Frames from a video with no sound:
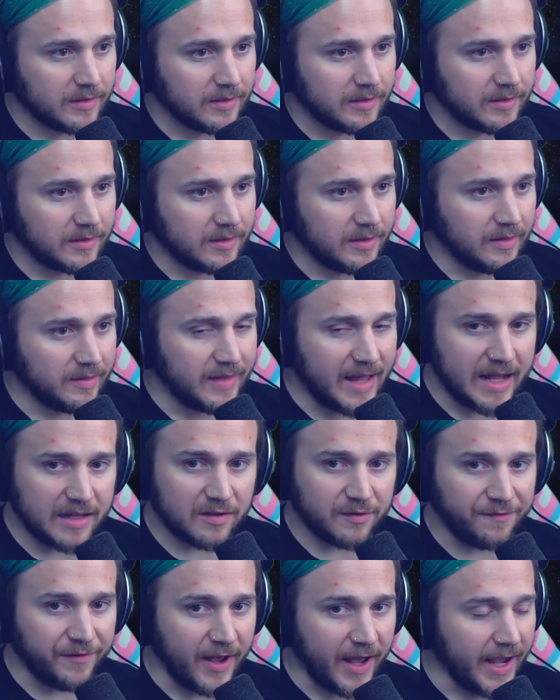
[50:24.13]
That's
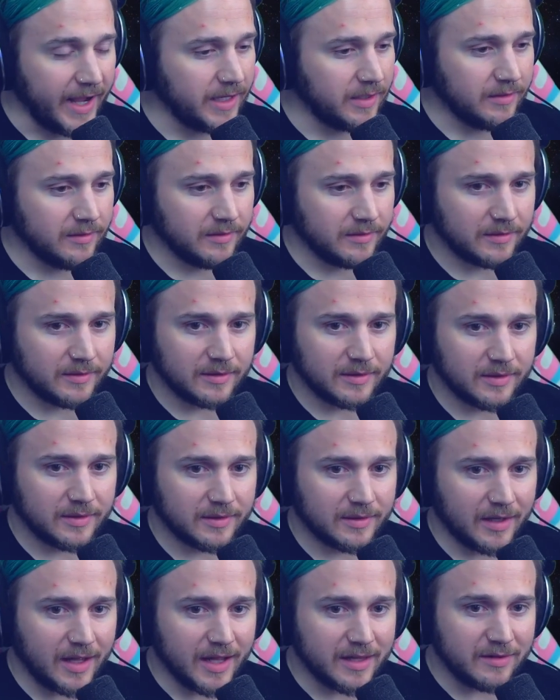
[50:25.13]
fine.
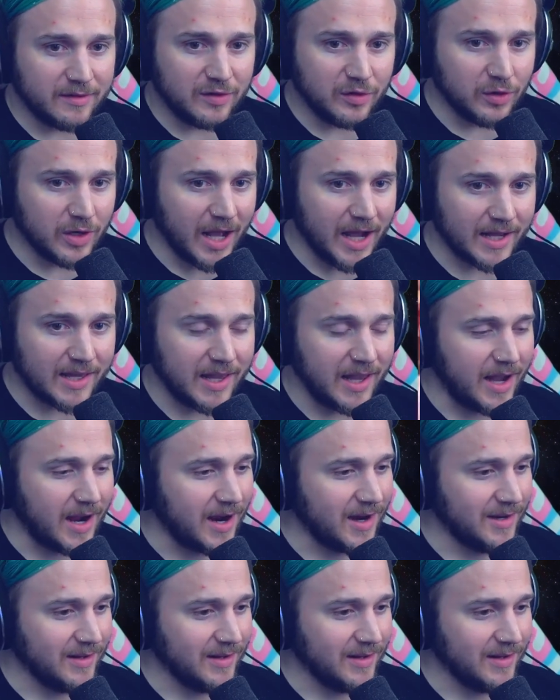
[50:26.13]
Do not care.